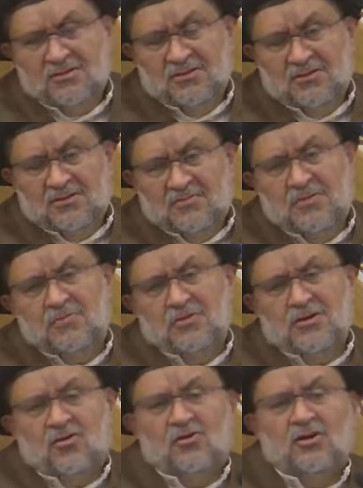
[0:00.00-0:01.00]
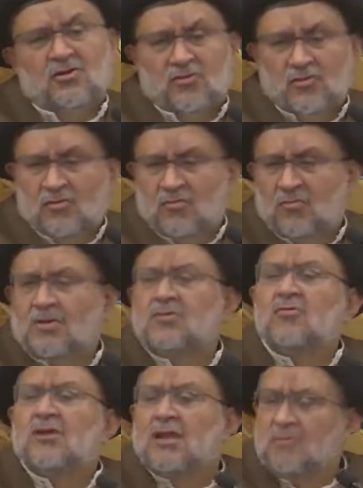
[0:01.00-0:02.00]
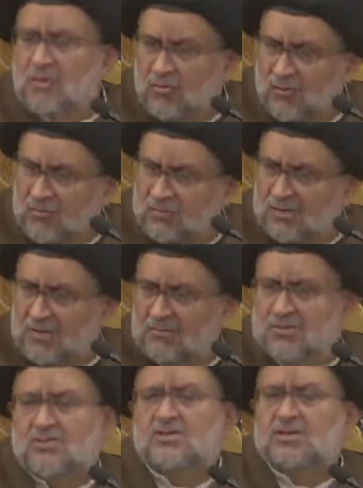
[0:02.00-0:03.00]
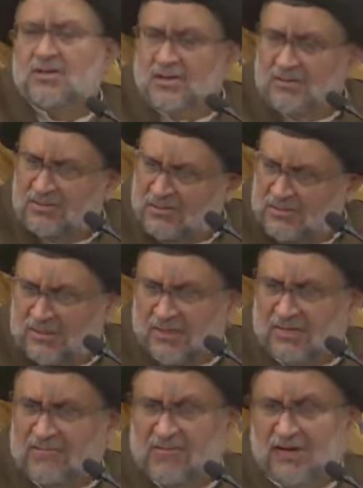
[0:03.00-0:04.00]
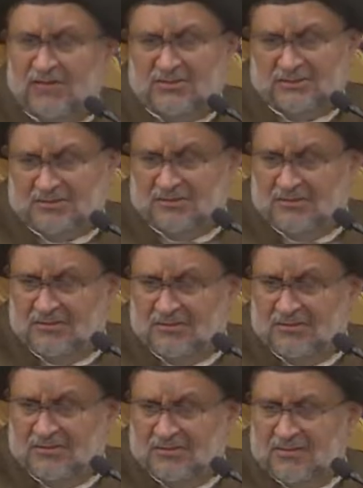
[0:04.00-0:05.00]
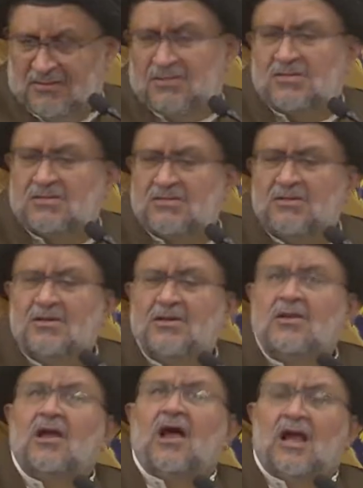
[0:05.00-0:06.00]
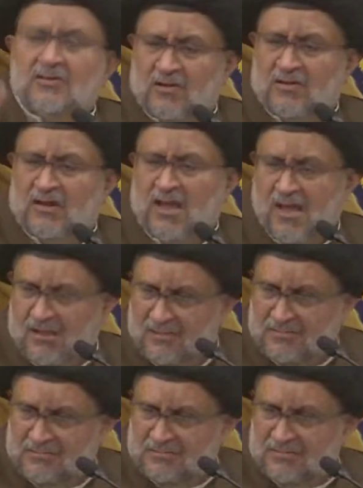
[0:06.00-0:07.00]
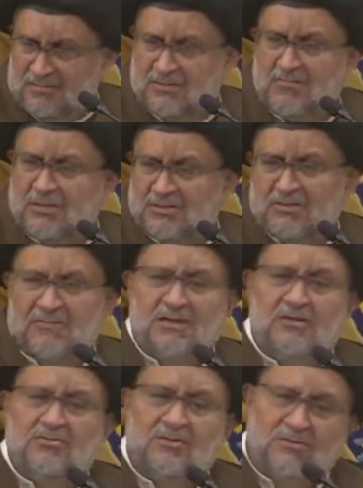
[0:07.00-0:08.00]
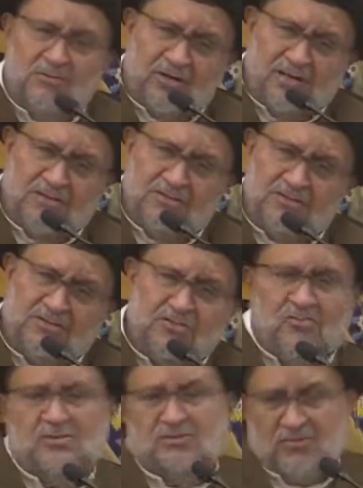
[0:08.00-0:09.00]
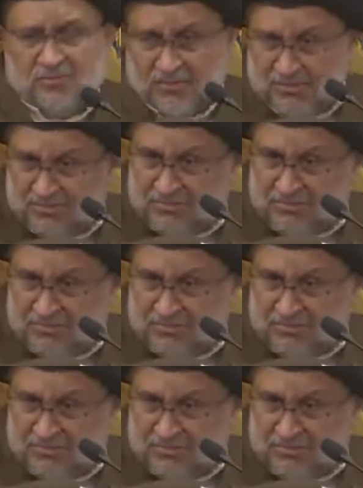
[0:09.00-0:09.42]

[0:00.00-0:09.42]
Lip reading: People not good to you, but you can be good with them. This is great. This is sacrifice. This is high akhlaq. It's a better value and morality. So what's wrong with it?